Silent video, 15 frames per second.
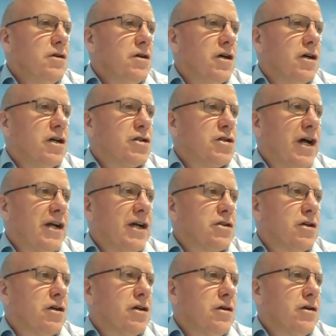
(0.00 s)
uh,
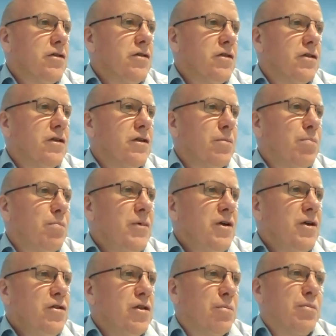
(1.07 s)
tractor the
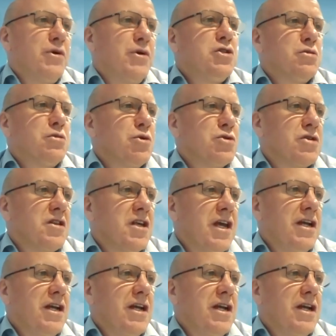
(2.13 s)
the principles of the